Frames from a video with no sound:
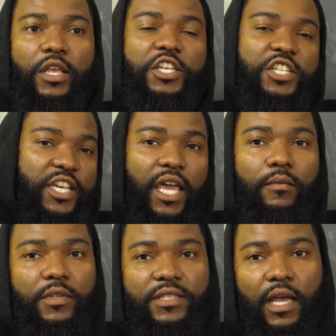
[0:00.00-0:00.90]

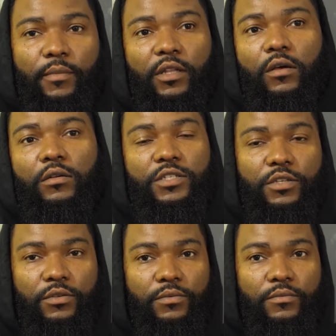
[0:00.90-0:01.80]
Shame does not belong to
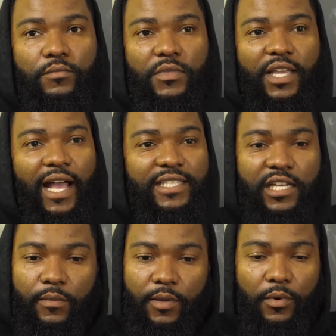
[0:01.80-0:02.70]
you. I
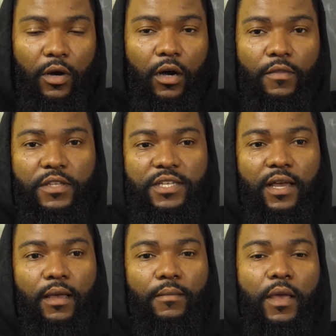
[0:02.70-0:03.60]
tell people all the
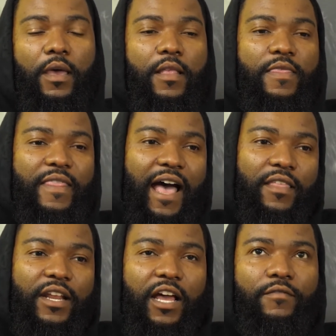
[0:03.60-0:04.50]
time, now
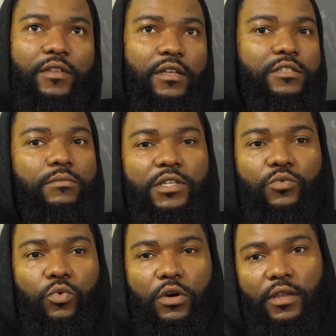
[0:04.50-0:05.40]
that I've done so much
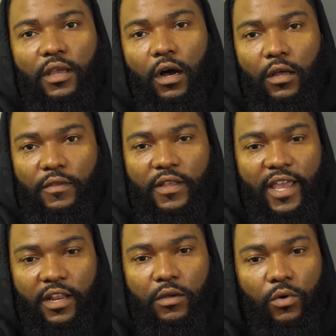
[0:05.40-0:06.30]
work, the
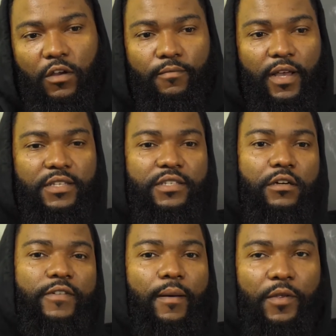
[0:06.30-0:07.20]
inner work for
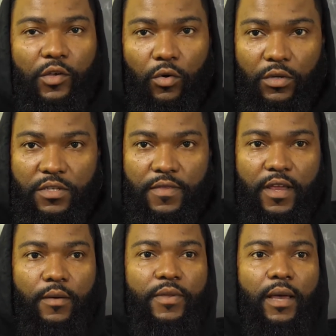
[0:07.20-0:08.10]
myself, I've been going to
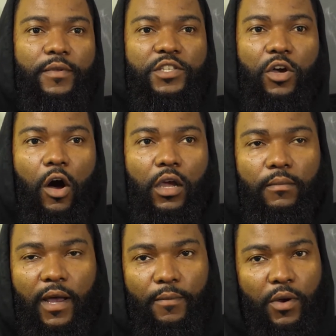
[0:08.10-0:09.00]
therapy, I've been talking
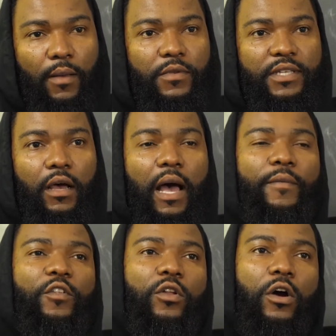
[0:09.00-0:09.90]
my problems out, I've
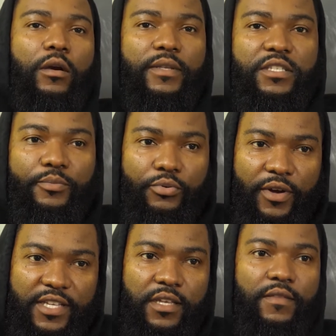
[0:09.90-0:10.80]
no longer been
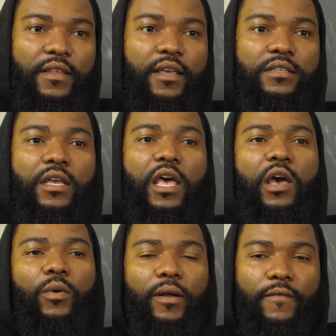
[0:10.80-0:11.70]
suppressing things.
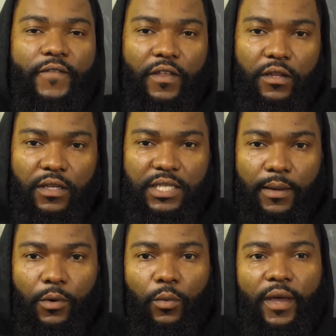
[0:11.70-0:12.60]
When I'm feeling a
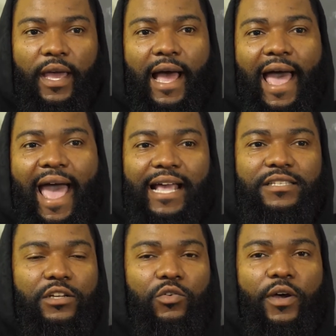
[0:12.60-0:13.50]
type of way, I ask
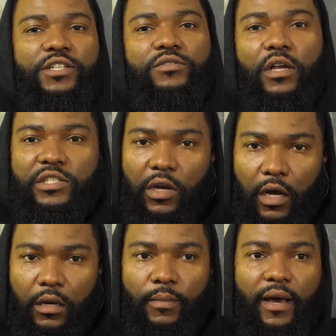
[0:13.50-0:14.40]
the question, I
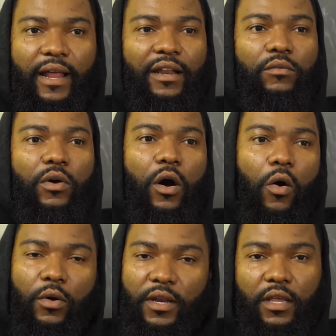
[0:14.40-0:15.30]
talk about it, I don't
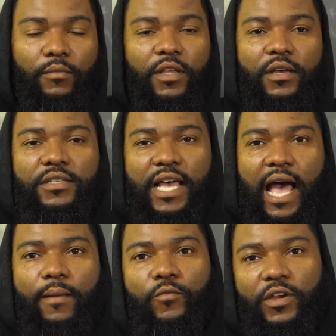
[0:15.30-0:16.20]
hold it in, because
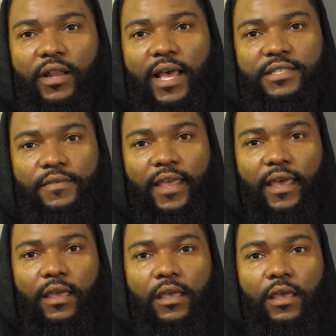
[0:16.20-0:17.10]
I'm realizing
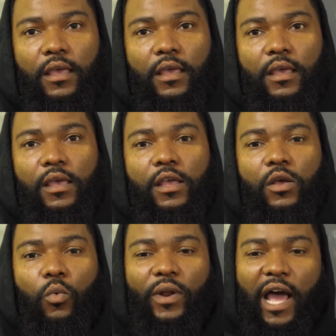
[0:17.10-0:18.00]
that
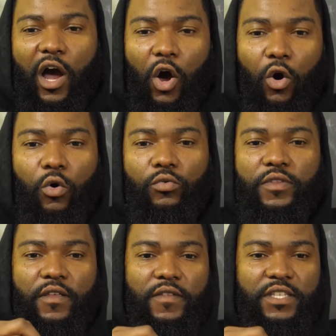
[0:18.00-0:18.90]
when I hold
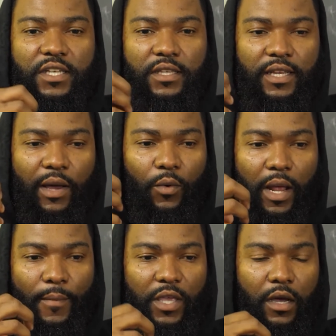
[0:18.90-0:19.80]
things in and when
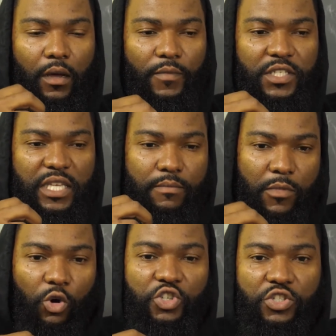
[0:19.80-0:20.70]
I become this
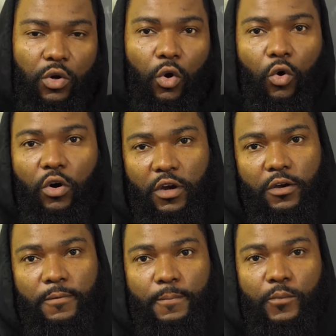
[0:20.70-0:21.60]
emotional
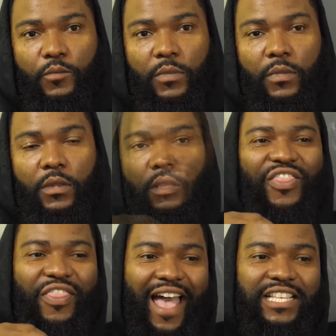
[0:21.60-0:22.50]
hoarder,
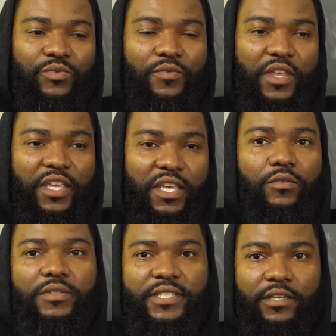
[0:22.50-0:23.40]
that's where the
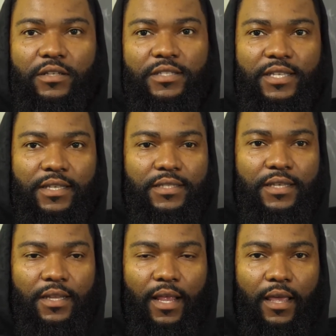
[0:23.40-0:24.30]
guilt sinks
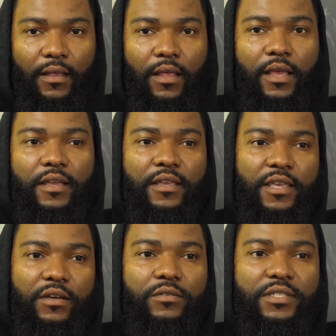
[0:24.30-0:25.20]
in at.
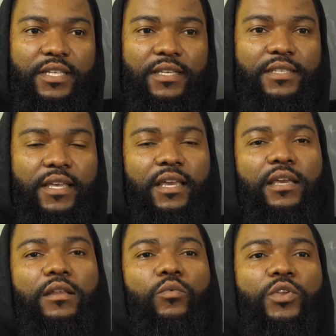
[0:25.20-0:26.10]
Guilt sinks
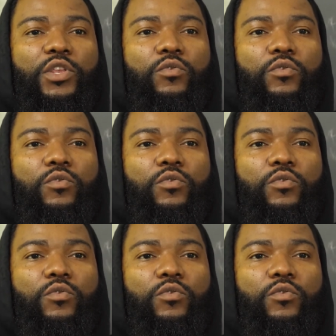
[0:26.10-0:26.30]
in when